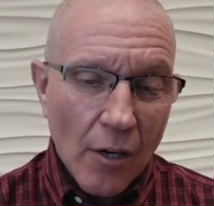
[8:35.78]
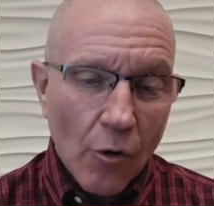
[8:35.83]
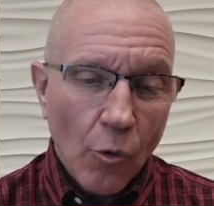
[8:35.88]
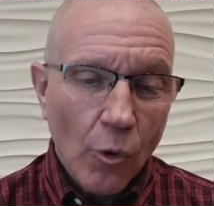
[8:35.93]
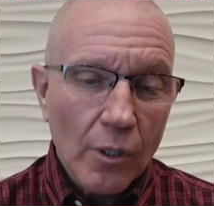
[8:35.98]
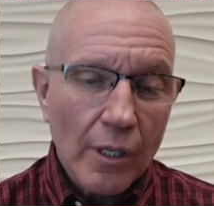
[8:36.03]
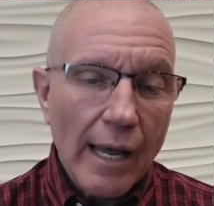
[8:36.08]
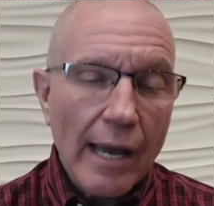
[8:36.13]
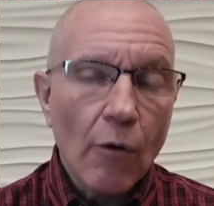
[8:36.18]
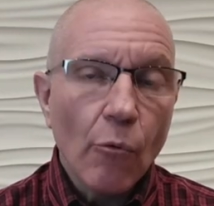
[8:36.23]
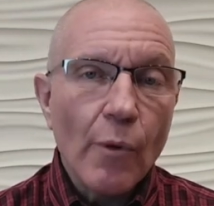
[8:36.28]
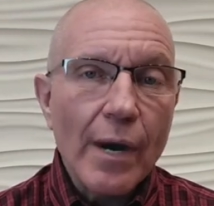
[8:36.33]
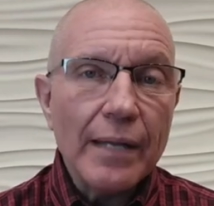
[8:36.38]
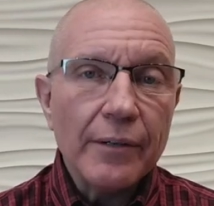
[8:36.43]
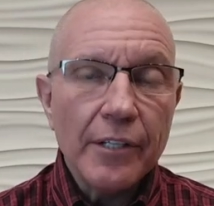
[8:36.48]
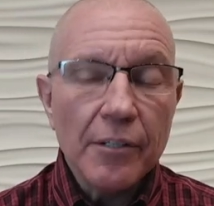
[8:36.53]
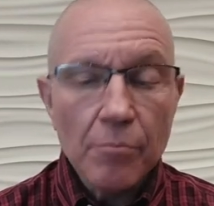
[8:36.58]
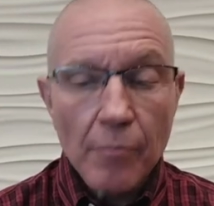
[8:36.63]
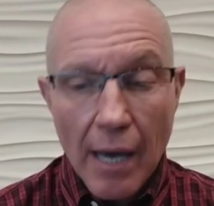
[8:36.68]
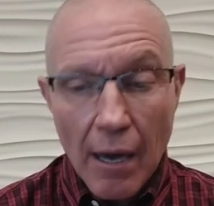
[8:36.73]
Well, I
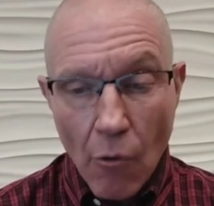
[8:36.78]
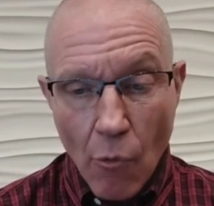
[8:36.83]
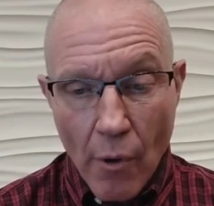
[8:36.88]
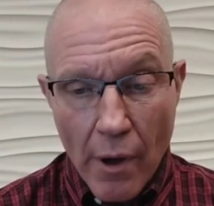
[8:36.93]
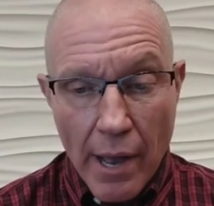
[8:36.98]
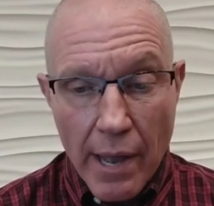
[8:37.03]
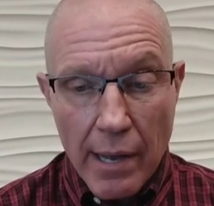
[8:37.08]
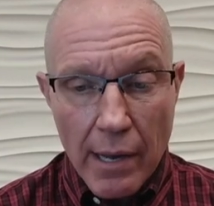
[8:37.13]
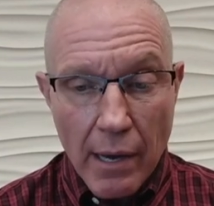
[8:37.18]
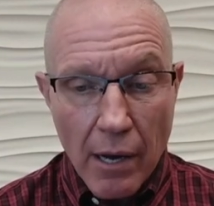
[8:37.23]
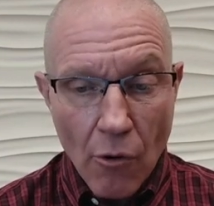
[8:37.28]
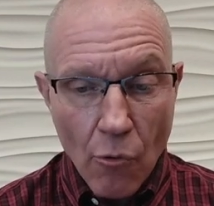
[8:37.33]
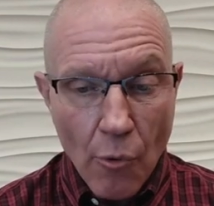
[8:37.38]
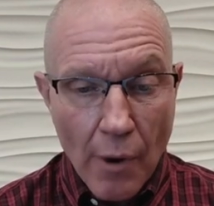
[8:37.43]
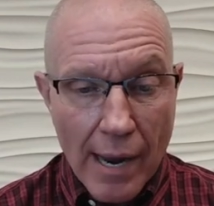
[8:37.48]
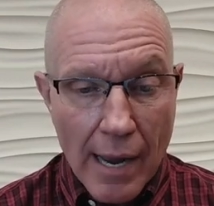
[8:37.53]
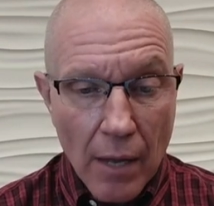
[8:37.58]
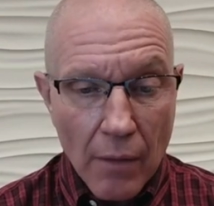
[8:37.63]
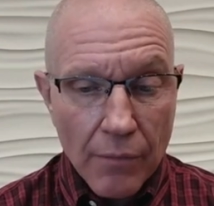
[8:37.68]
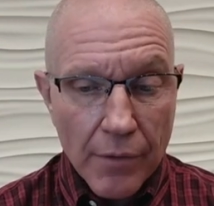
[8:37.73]
wended my way
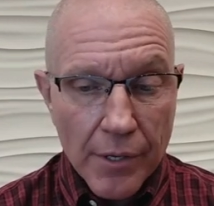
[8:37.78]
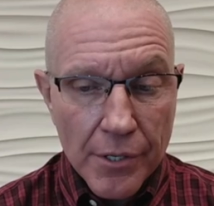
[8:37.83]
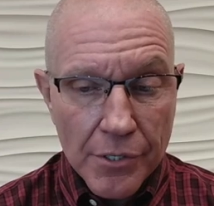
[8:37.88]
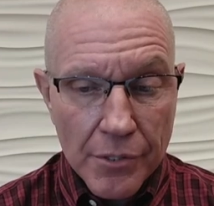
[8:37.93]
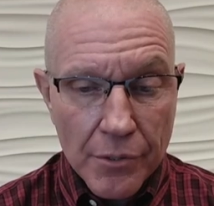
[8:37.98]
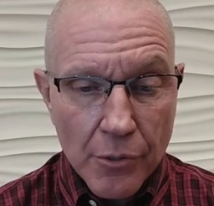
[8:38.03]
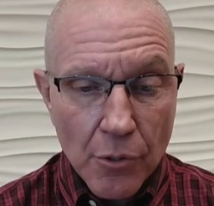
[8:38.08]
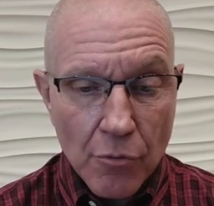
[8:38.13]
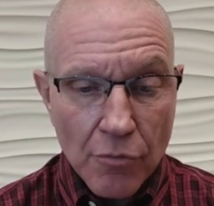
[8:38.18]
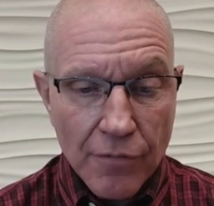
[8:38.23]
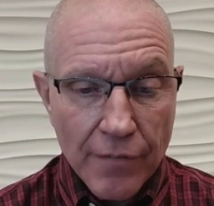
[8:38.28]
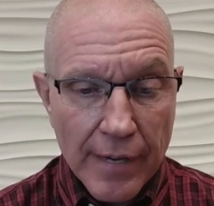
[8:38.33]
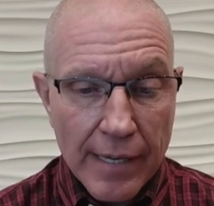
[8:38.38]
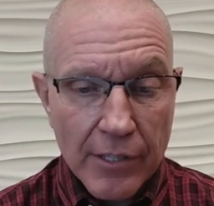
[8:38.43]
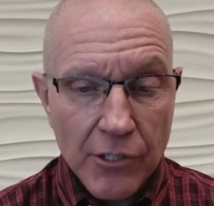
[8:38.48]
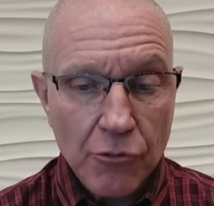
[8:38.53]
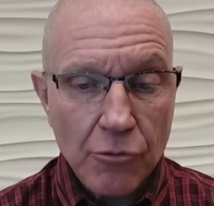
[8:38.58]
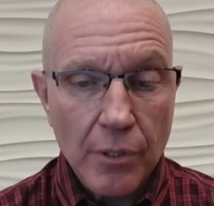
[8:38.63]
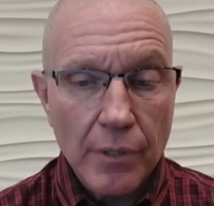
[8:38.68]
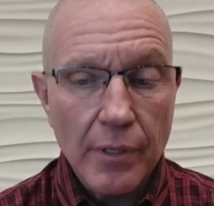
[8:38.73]
around this new
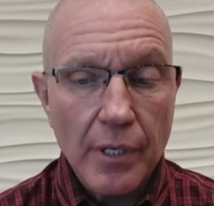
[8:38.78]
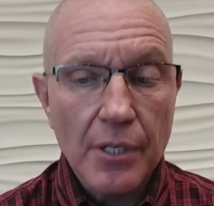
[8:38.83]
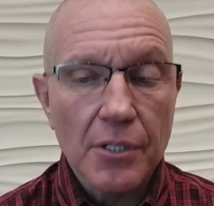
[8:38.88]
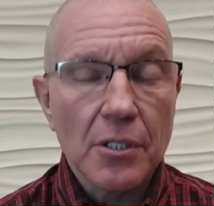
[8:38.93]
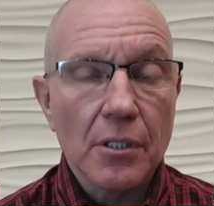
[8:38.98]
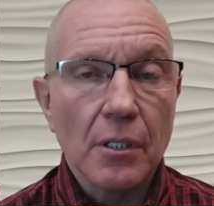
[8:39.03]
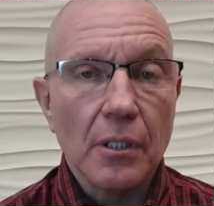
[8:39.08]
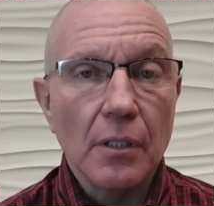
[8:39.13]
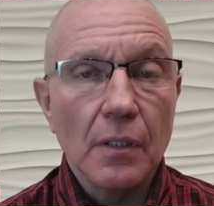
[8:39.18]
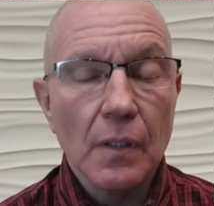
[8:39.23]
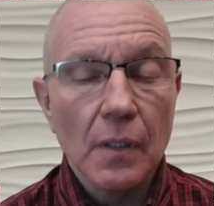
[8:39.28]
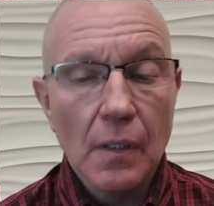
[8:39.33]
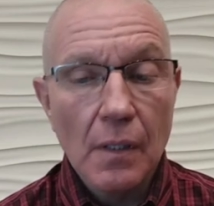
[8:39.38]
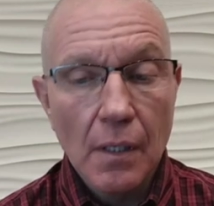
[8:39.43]
faith tradition.